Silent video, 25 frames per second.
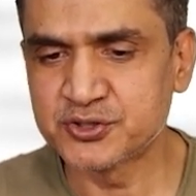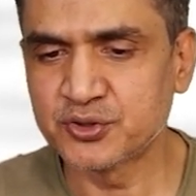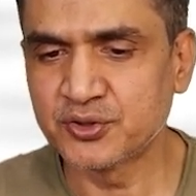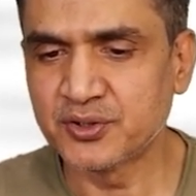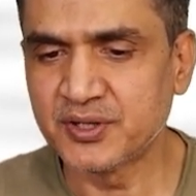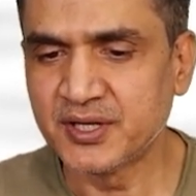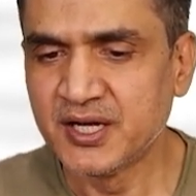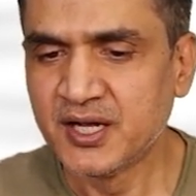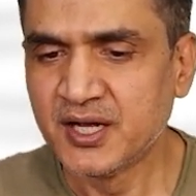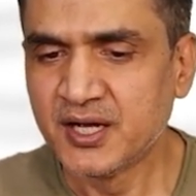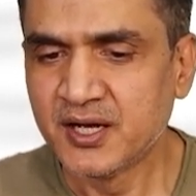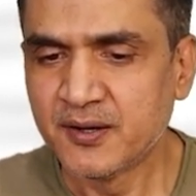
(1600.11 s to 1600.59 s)

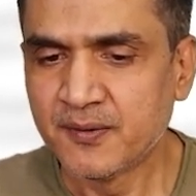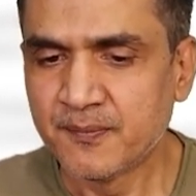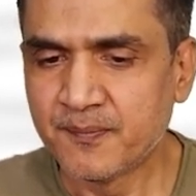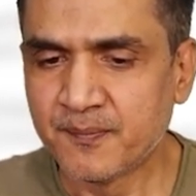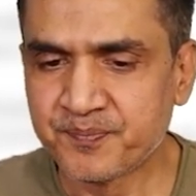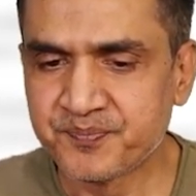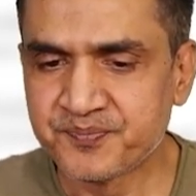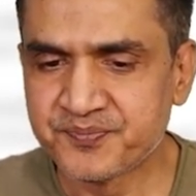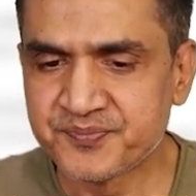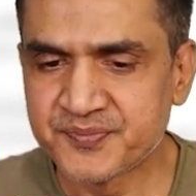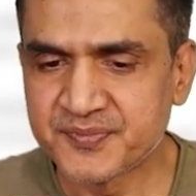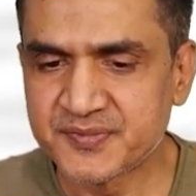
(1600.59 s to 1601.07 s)
So
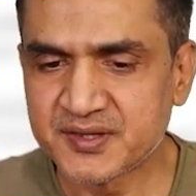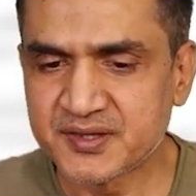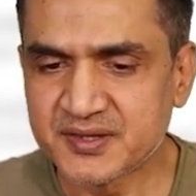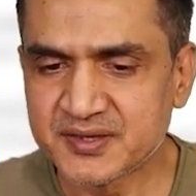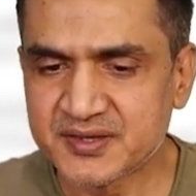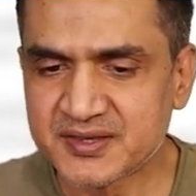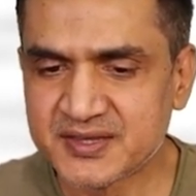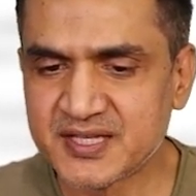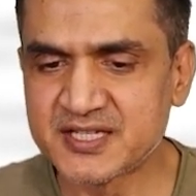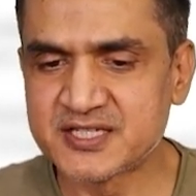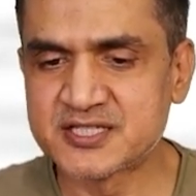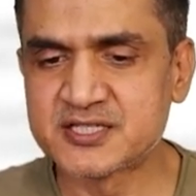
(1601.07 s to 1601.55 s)

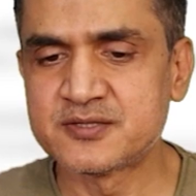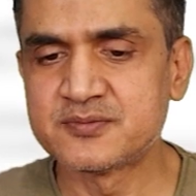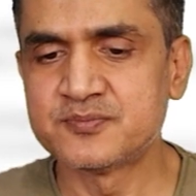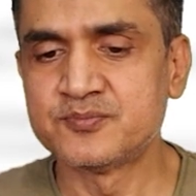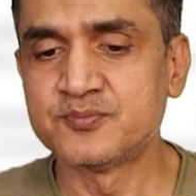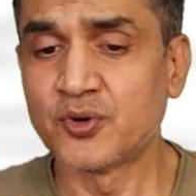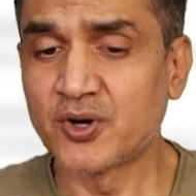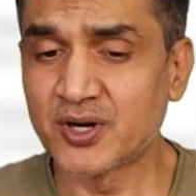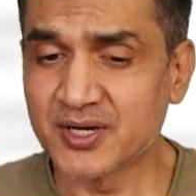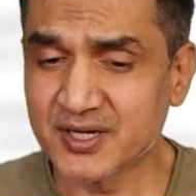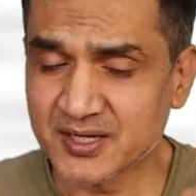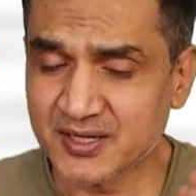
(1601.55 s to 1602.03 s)
this
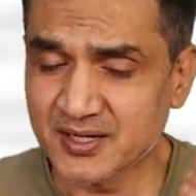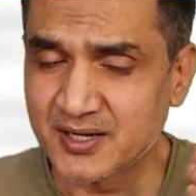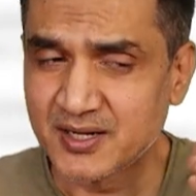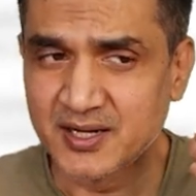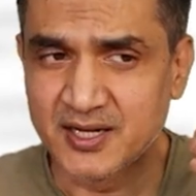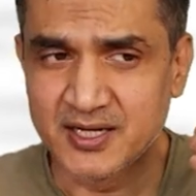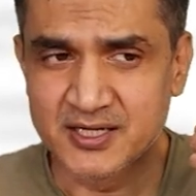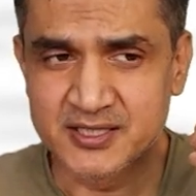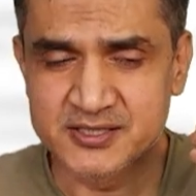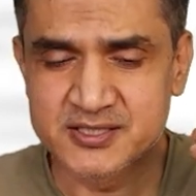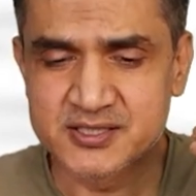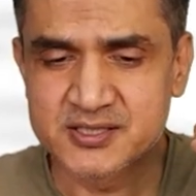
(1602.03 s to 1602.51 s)
bot
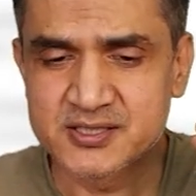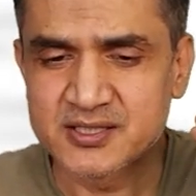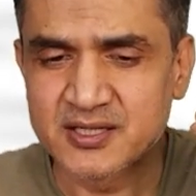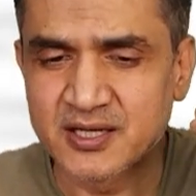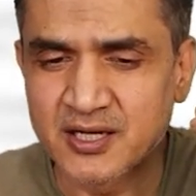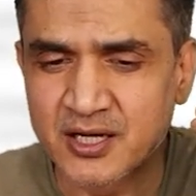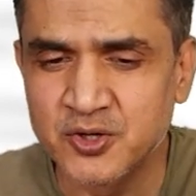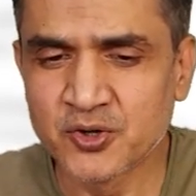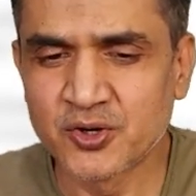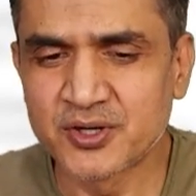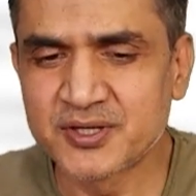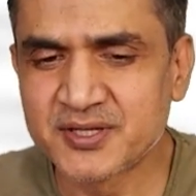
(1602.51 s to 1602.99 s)
has
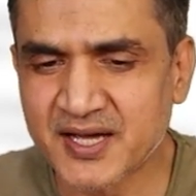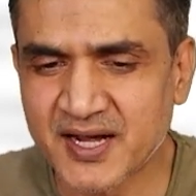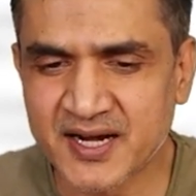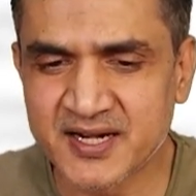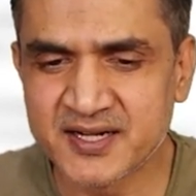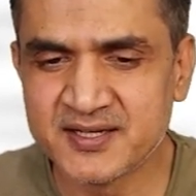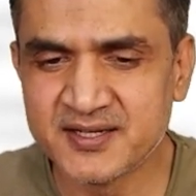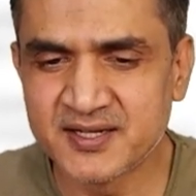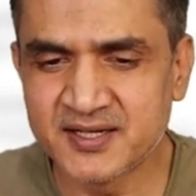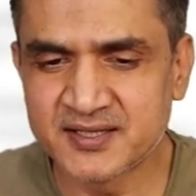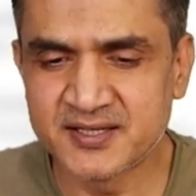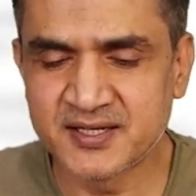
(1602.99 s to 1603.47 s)
got the
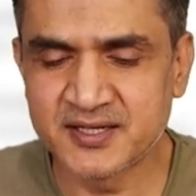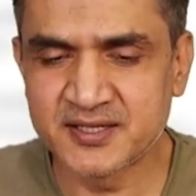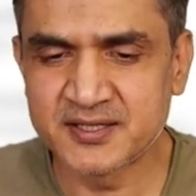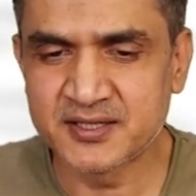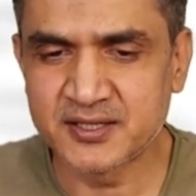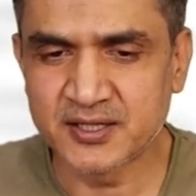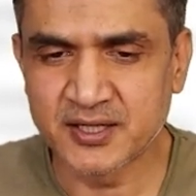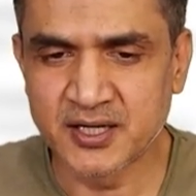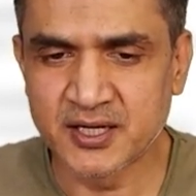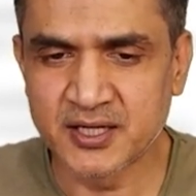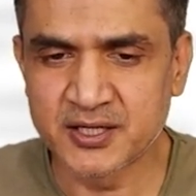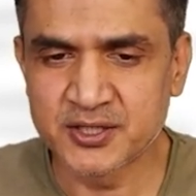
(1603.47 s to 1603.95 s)
idea
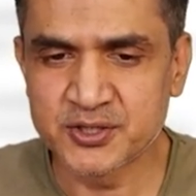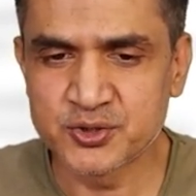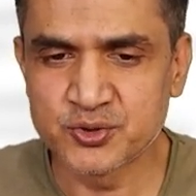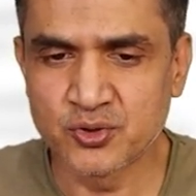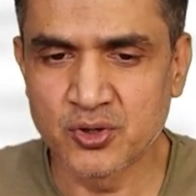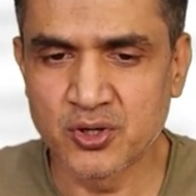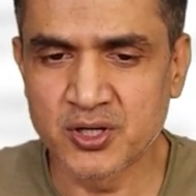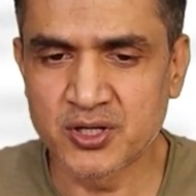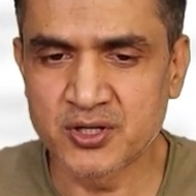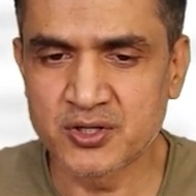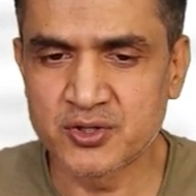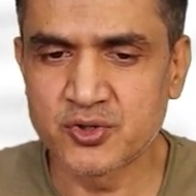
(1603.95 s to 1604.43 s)
that you
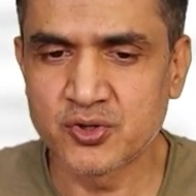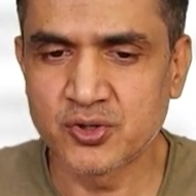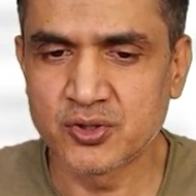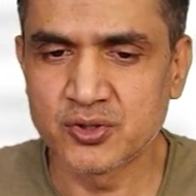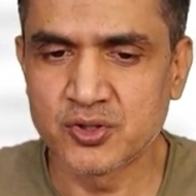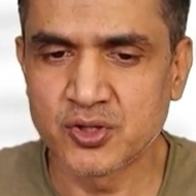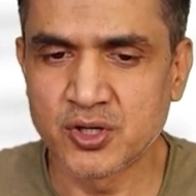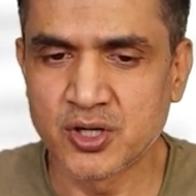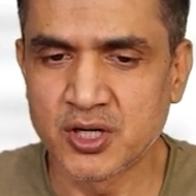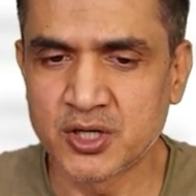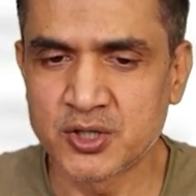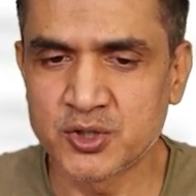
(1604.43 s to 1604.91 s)
are
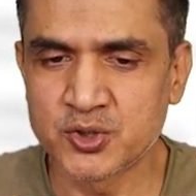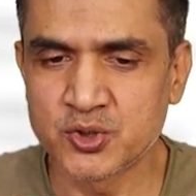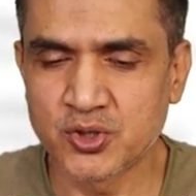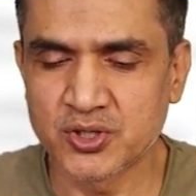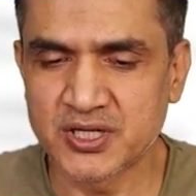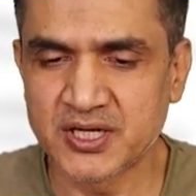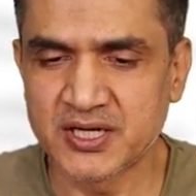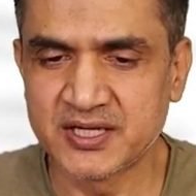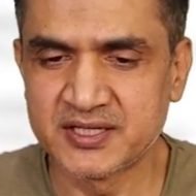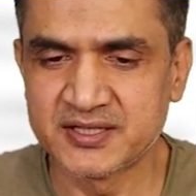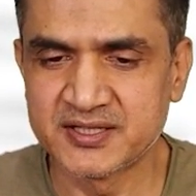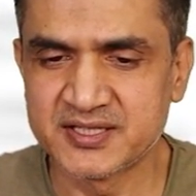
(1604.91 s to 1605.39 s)

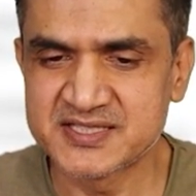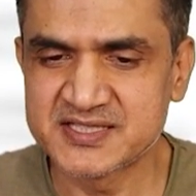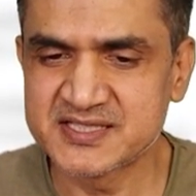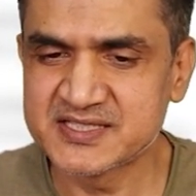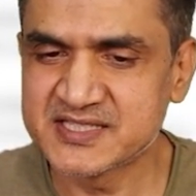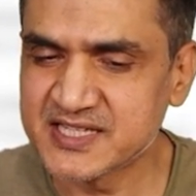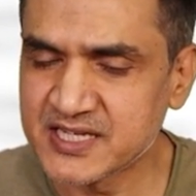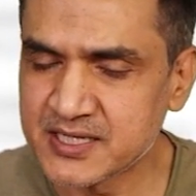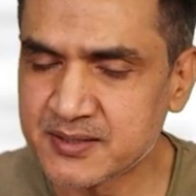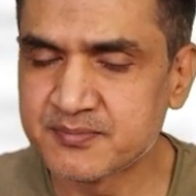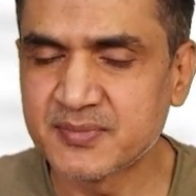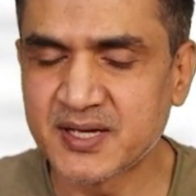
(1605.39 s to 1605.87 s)
talking in the
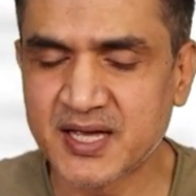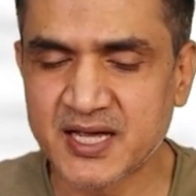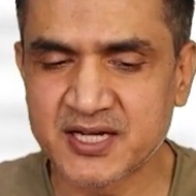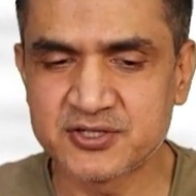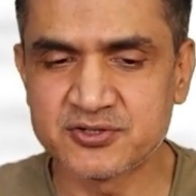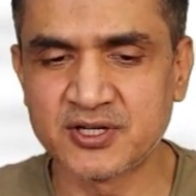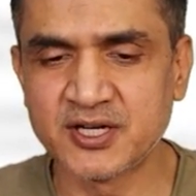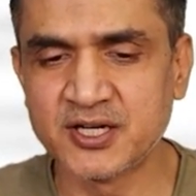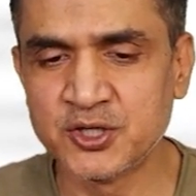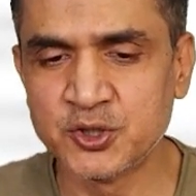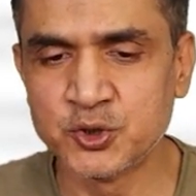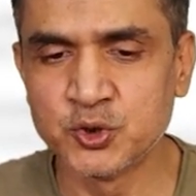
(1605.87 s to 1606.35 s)
same
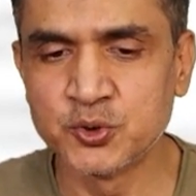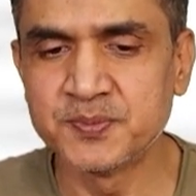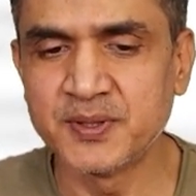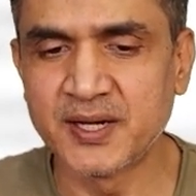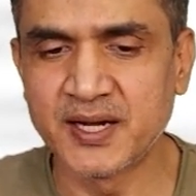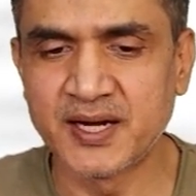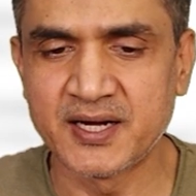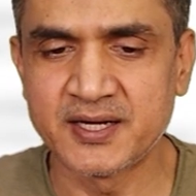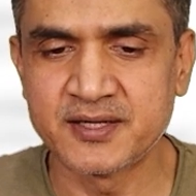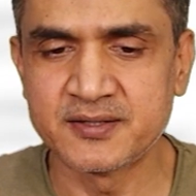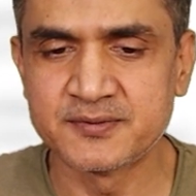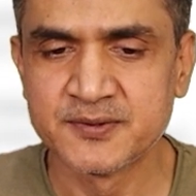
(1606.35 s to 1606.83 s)
actually loop,
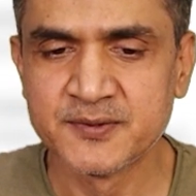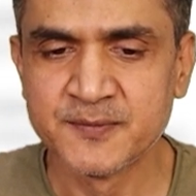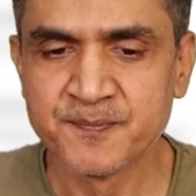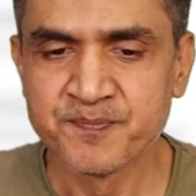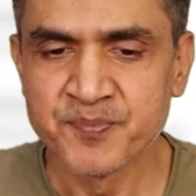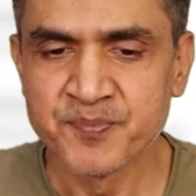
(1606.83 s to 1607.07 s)
and